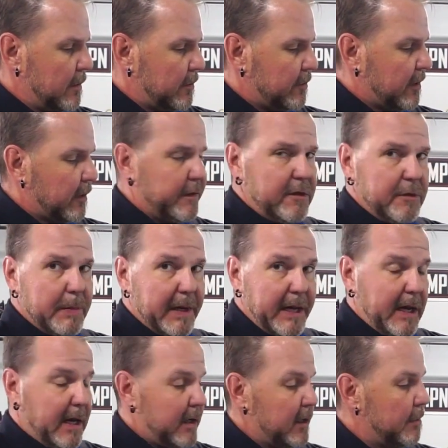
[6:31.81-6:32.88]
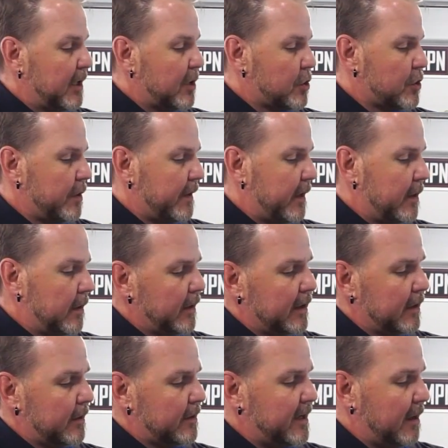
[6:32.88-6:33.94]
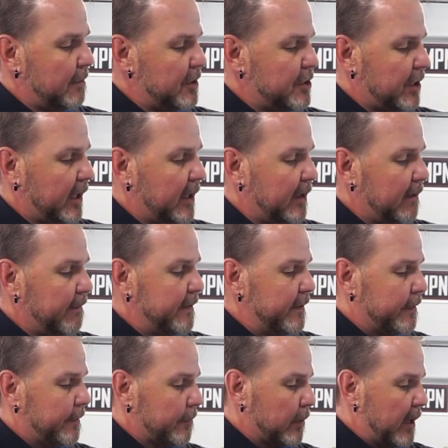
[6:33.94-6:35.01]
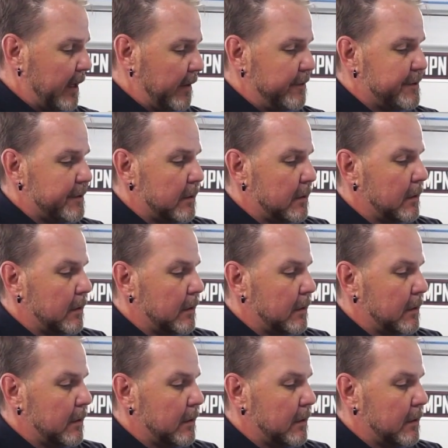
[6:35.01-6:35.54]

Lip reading: Start these by hand to make sure that you're not damaging any of the threads.